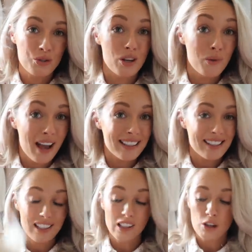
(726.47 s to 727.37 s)
So I wear
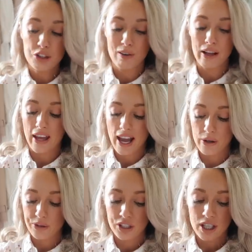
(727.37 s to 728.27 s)
these a lot around the
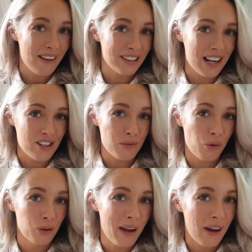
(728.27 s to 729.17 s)
house. Haven't actually
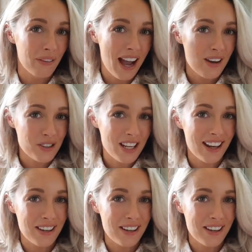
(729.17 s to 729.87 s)
worn them out the house yet.